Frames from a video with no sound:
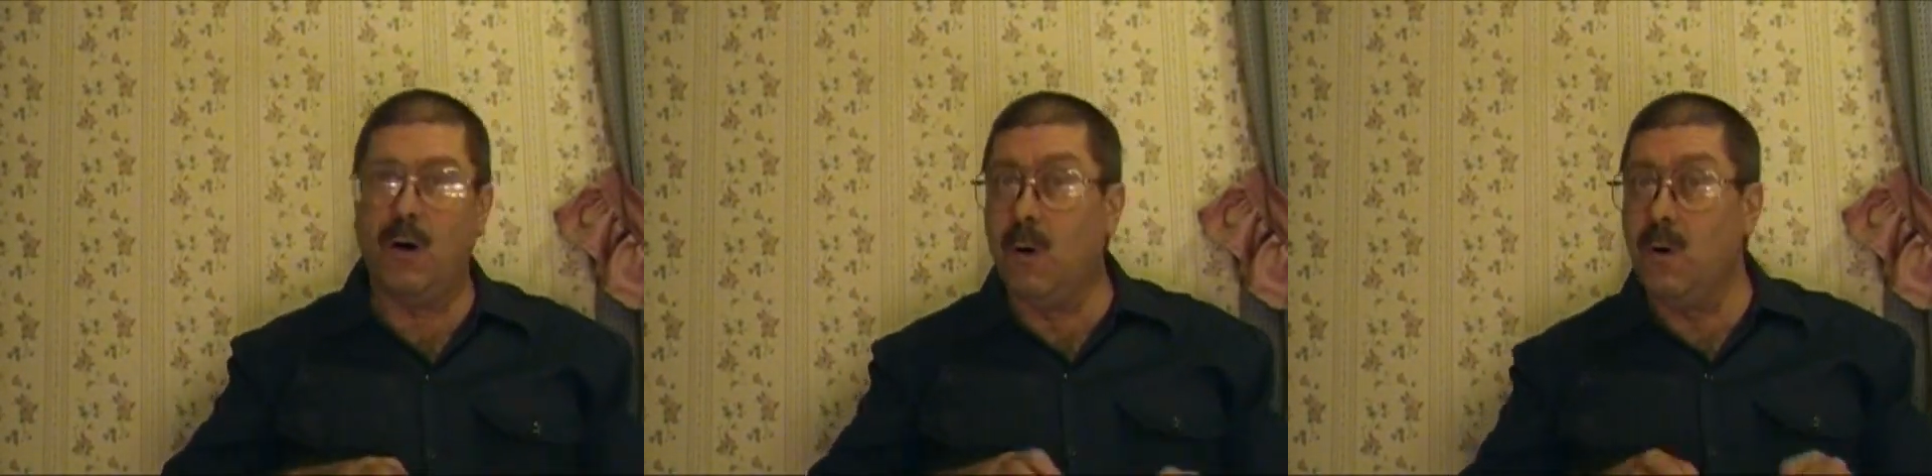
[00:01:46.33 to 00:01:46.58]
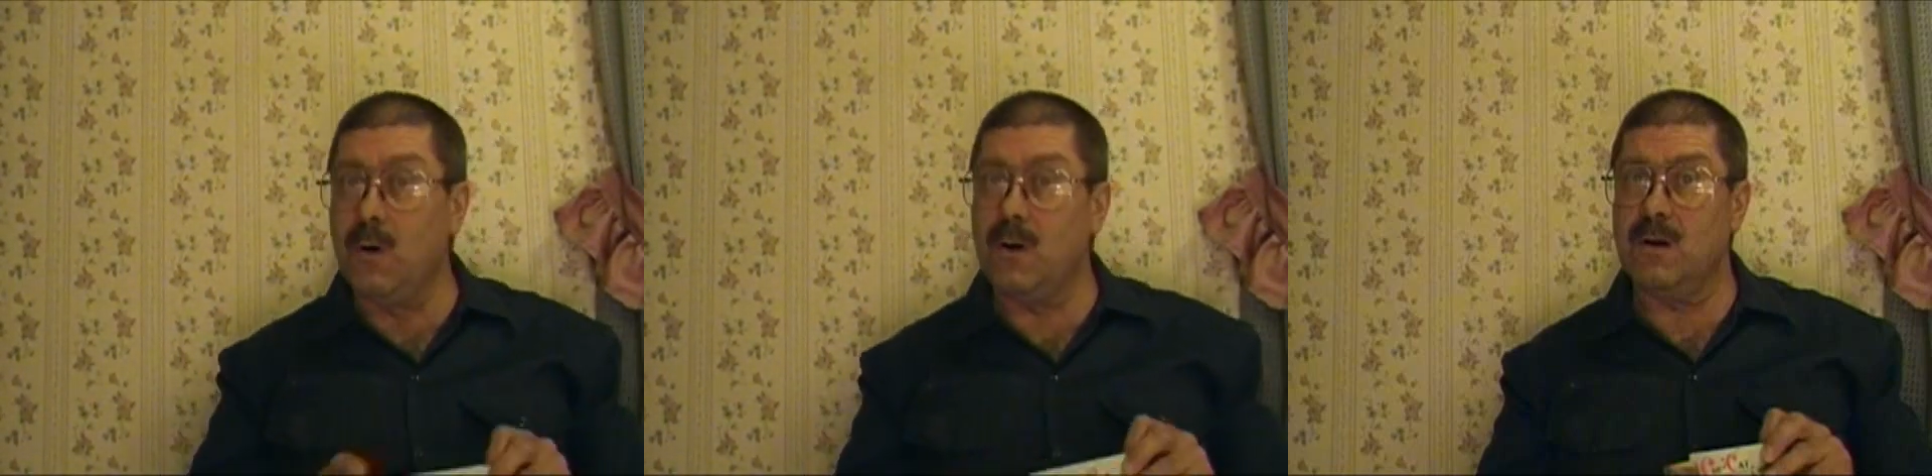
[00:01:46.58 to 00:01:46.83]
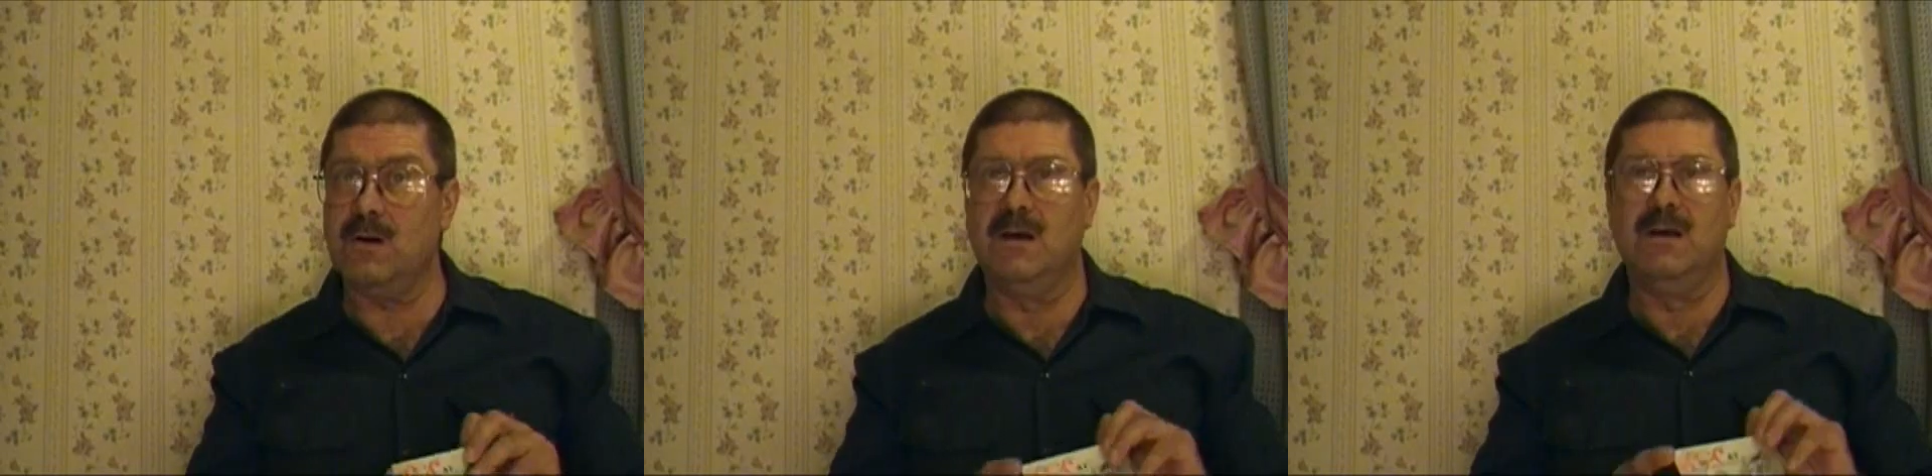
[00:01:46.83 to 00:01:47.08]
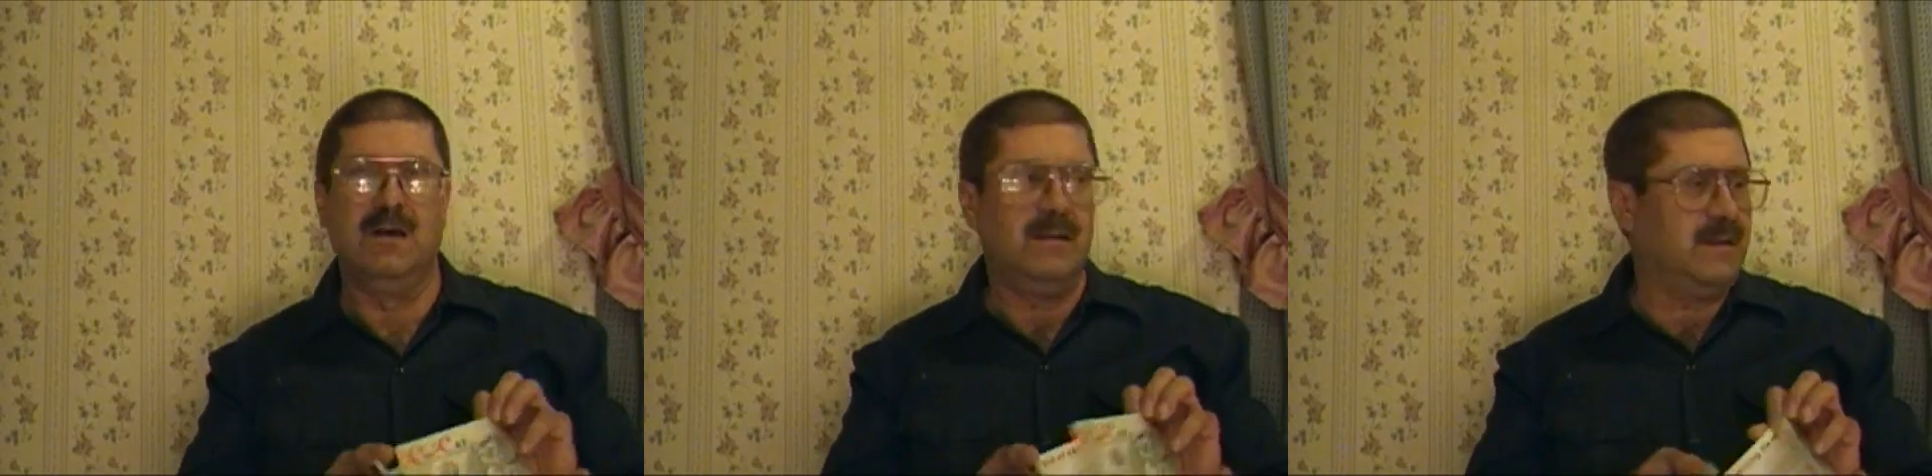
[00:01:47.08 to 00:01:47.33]

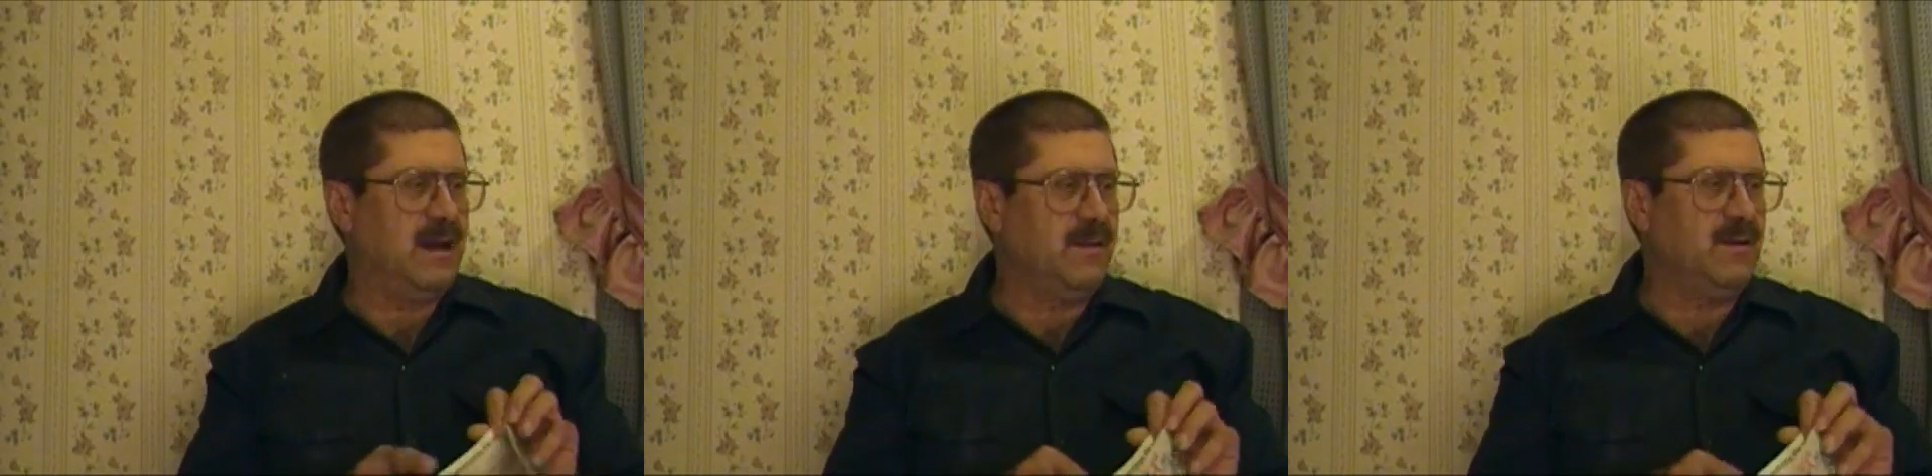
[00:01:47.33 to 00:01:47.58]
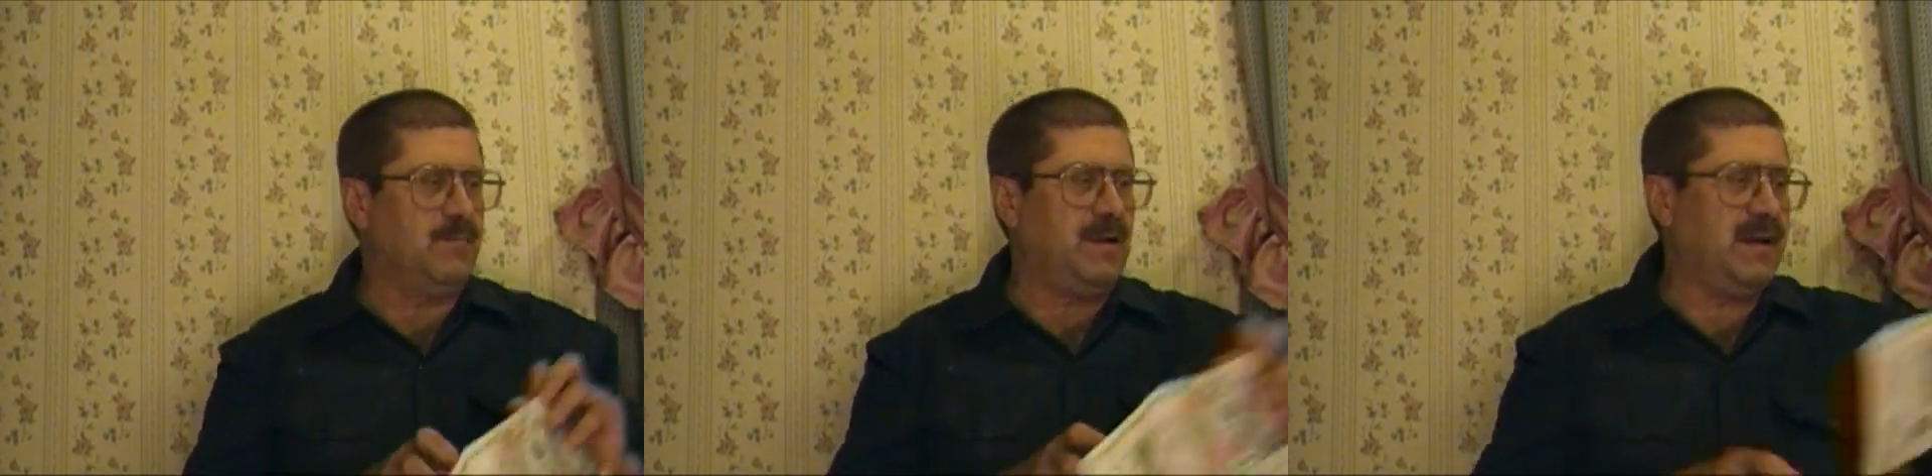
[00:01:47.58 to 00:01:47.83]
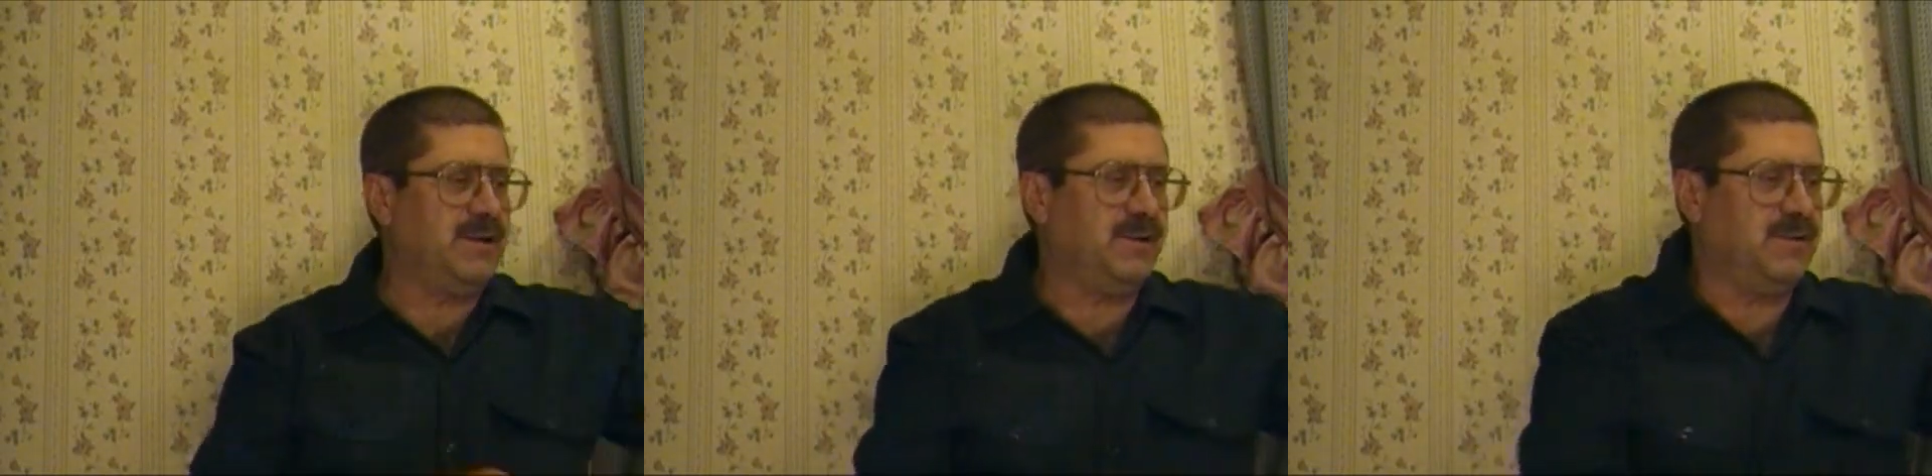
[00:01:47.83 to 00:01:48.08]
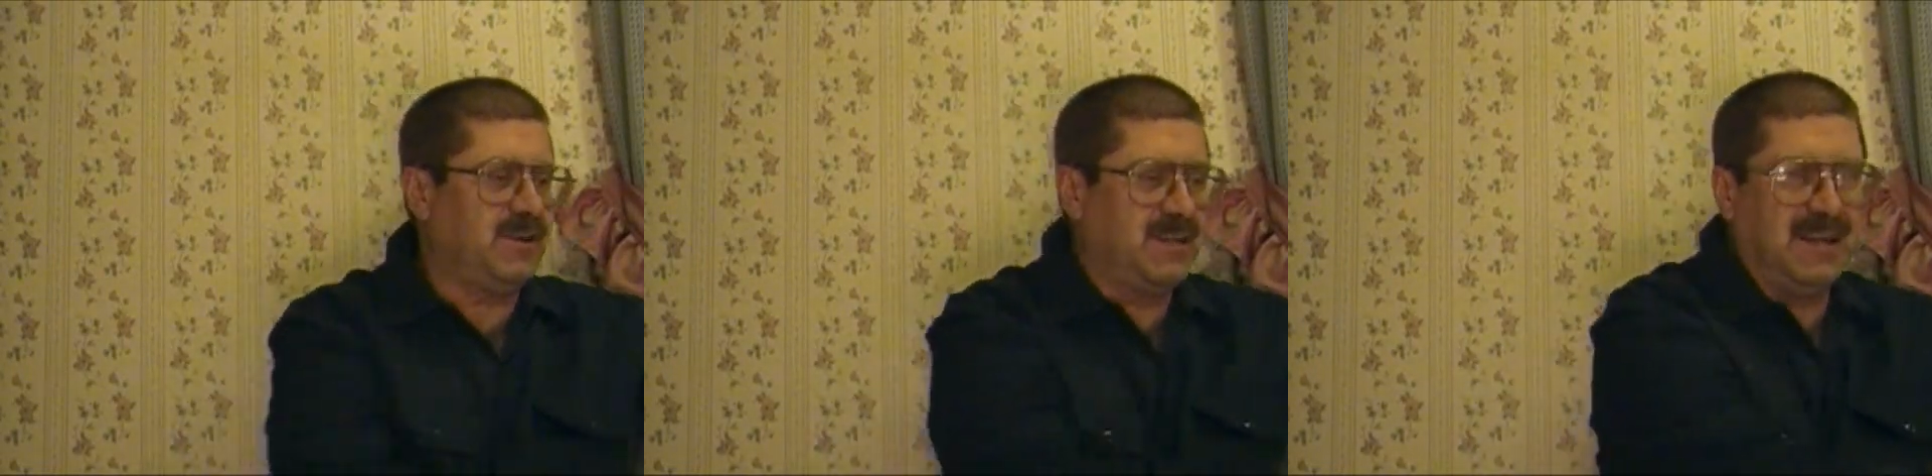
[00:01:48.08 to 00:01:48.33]
Or the other
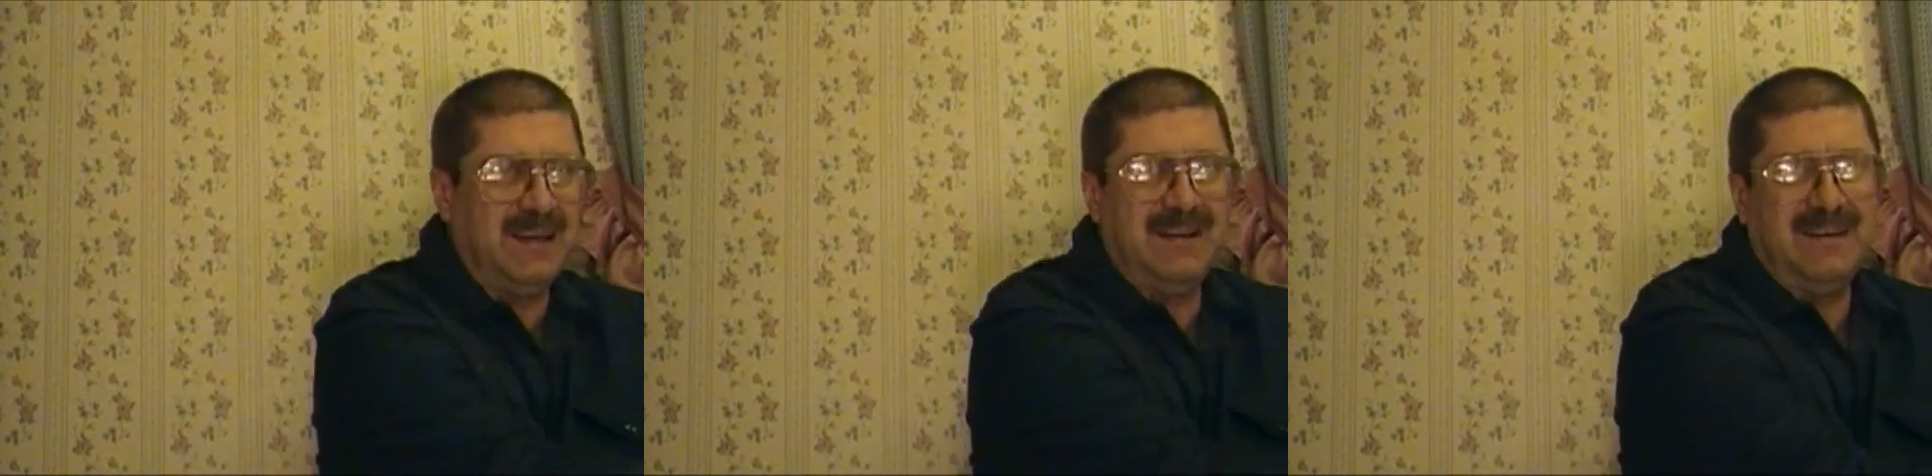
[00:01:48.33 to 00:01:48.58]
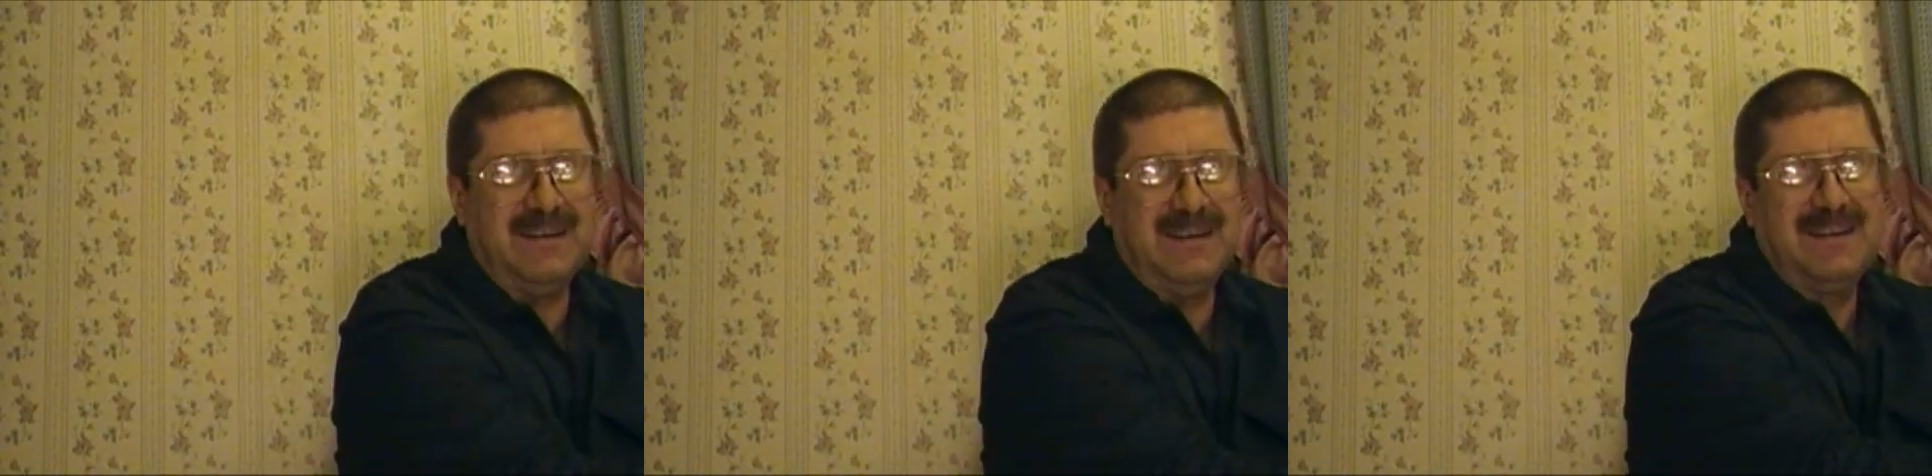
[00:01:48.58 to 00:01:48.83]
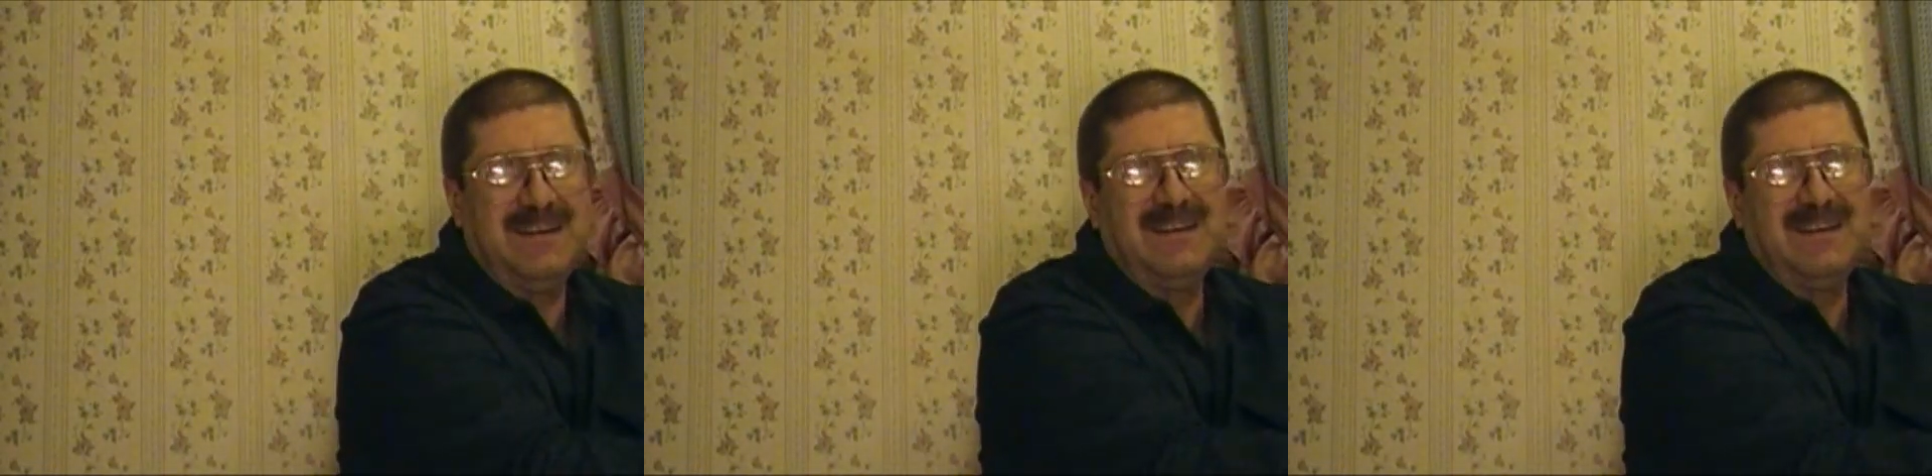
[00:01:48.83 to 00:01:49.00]
place you see it